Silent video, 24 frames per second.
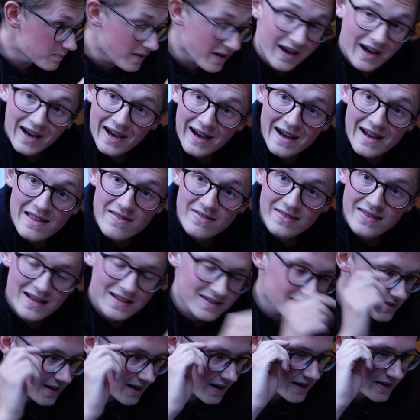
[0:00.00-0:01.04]
a bit higher than
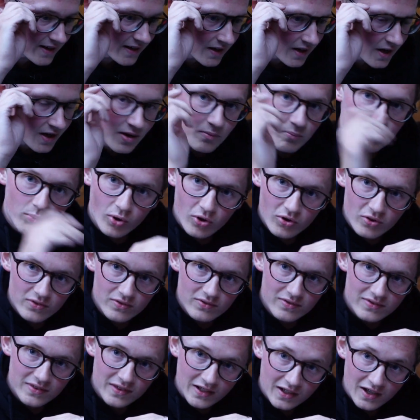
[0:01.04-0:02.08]
that side, but
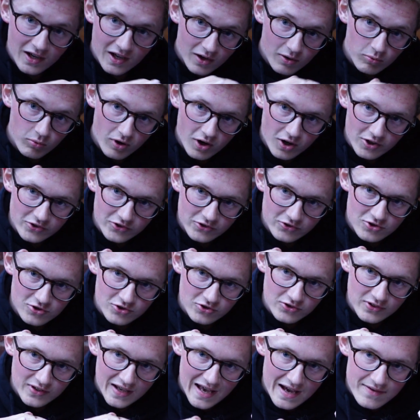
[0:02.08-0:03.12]
the car was
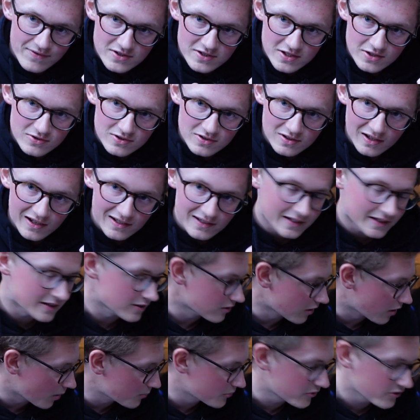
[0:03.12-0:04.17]
just ever so slightly
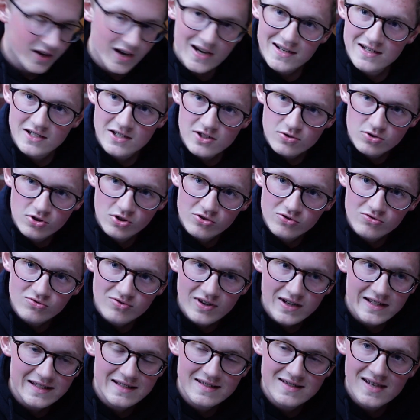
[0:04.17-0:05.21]
lopsided. You couldn't
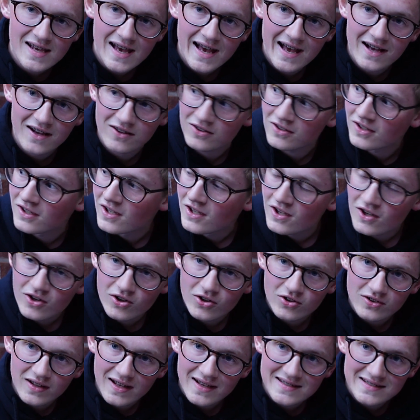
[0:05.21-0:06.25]
really tell
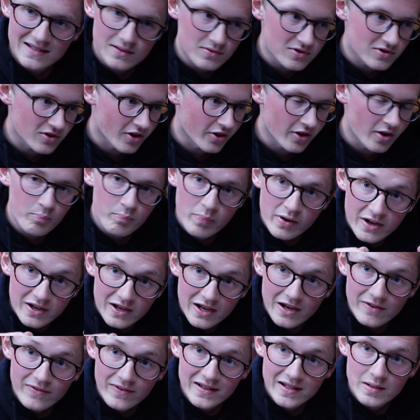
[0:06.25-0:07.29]
unless it was on a
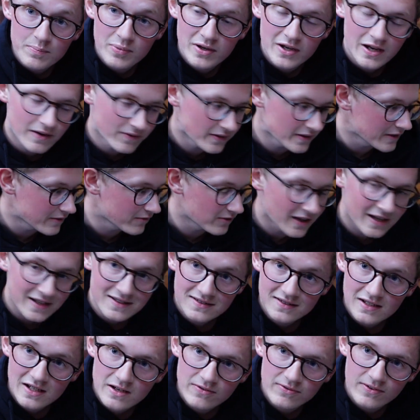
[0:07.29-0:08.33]
perfectly flat
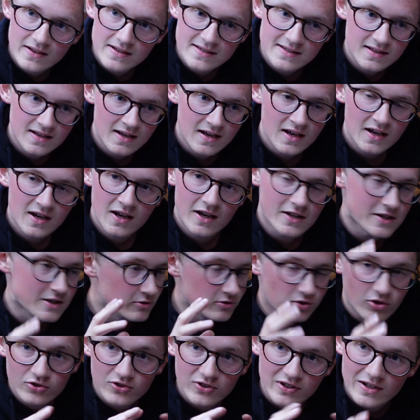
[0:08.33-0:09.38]
surface and you
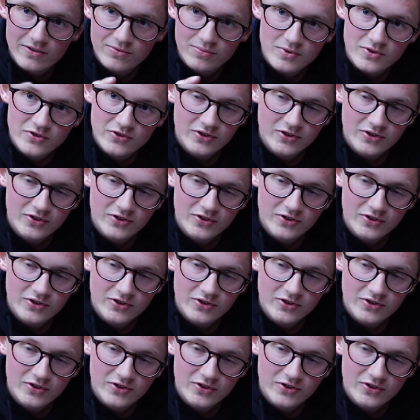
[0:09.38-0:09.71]
looked at it from a